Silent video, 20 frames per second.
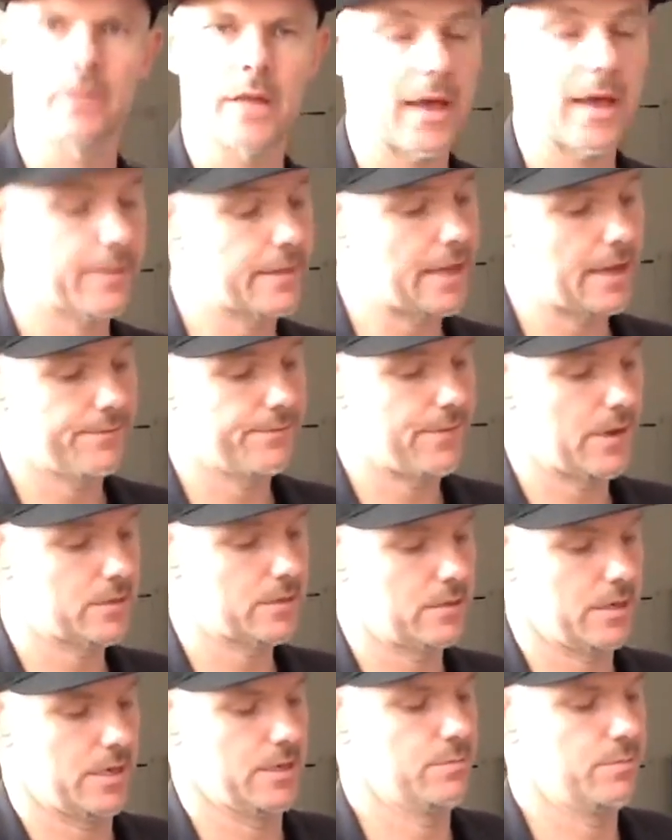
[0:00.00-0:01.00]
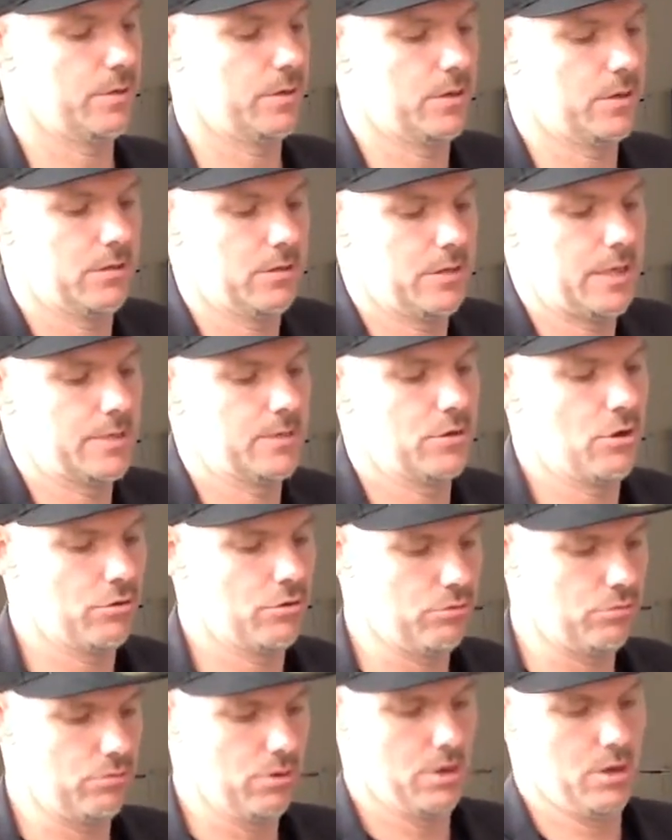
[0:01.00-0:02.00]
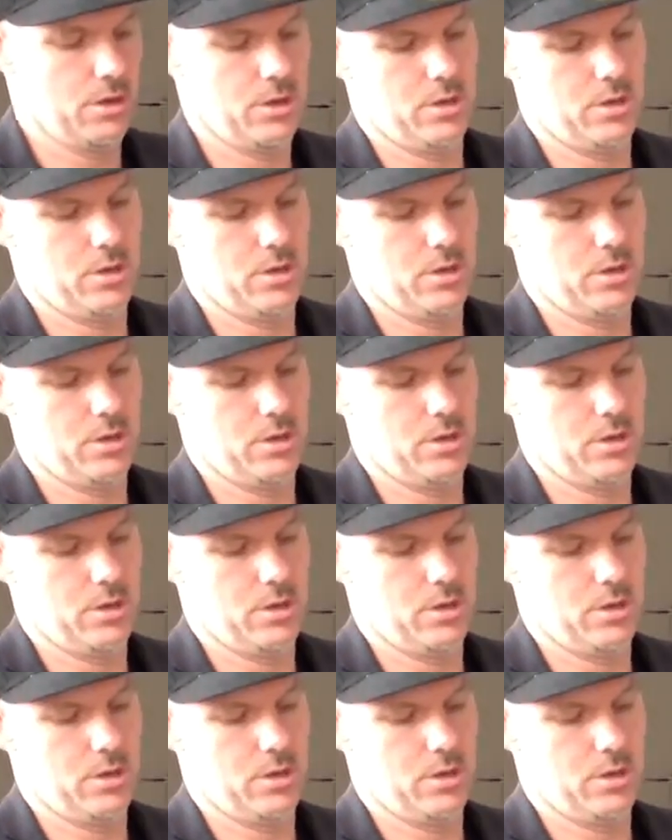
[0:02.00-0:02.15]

that fascinates me, that there's no